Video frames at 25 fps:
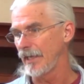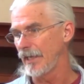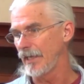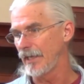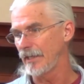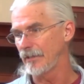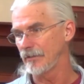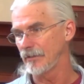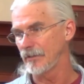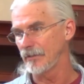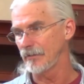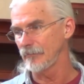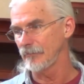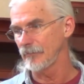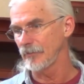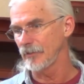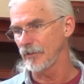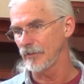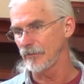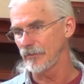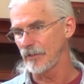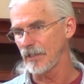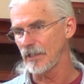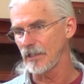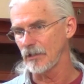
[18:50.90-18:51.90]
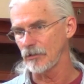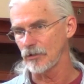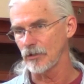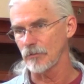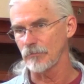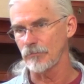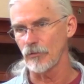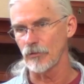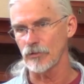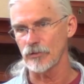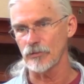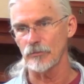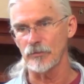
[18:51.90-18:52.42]
and you know, they get
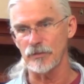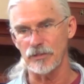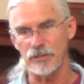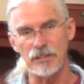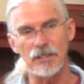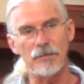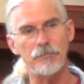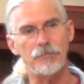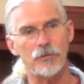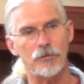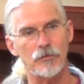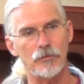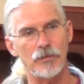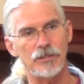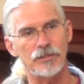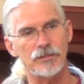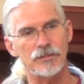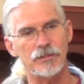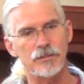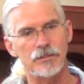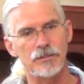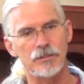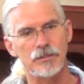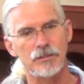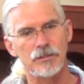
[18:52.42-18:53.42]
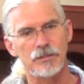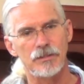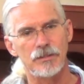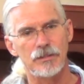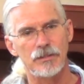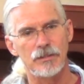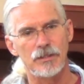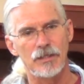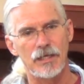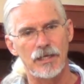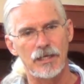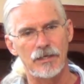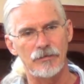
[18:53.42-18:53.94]
their portion with the hypocrites.
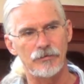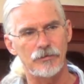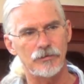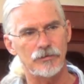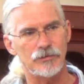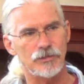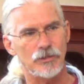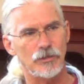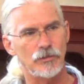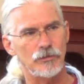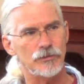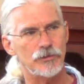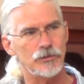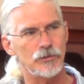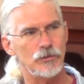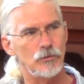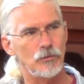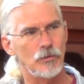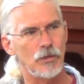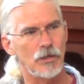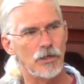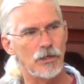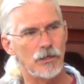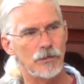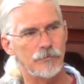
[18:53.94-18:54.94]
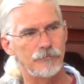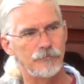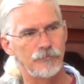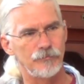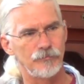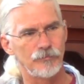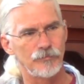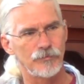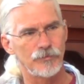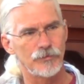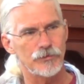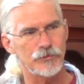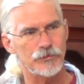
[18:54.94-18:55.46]
And there's those who are
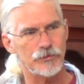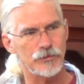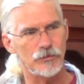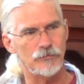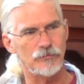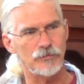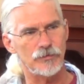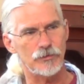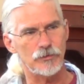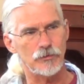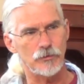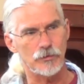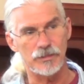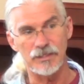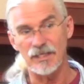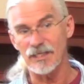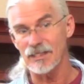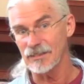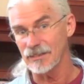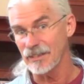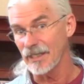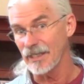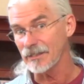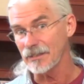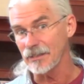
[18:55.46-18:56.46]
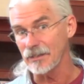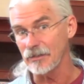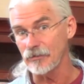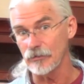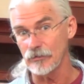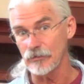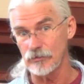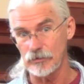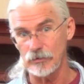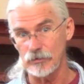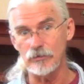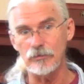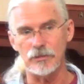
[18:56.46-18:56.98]
servants who are neglecting
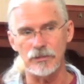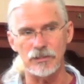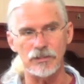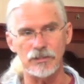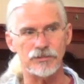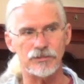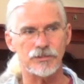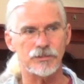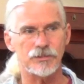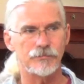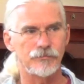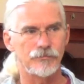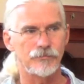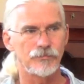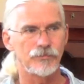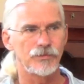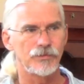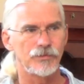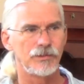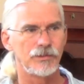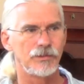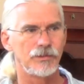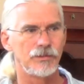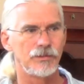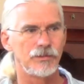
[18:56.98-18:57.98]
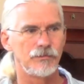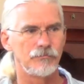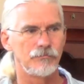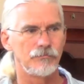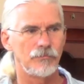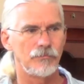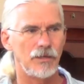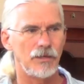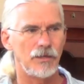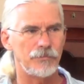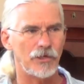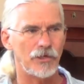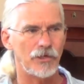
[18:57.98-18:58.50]
their duties,
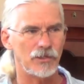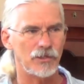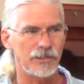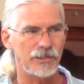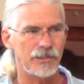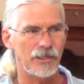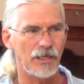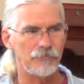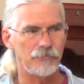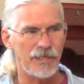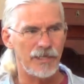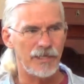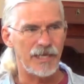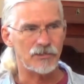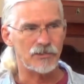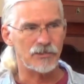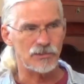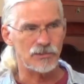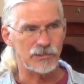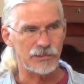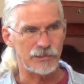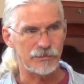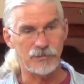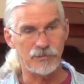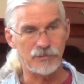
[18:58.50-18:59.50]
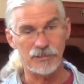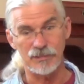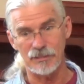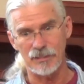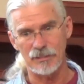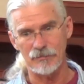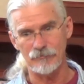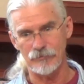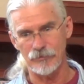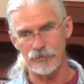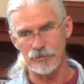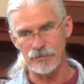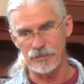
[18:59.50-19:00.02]
apparently not backslidden, but
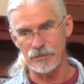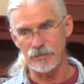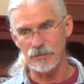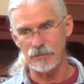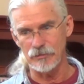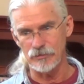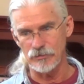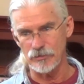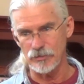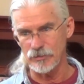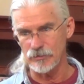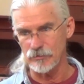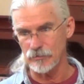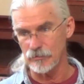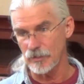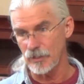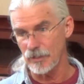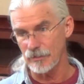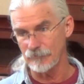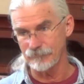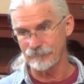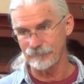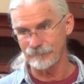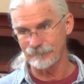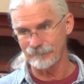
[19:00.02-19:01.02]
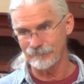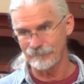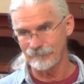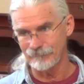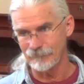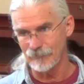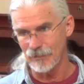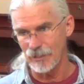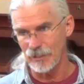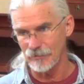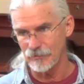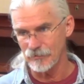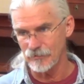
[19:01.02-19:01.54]
not very diligent or not,
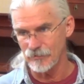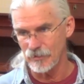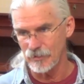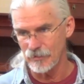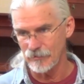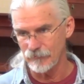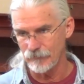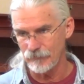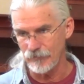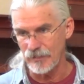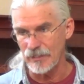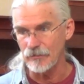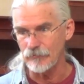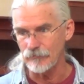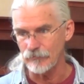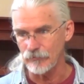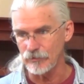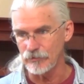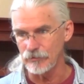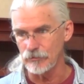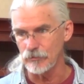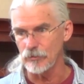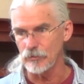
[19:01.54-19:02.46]
not uh, faithfully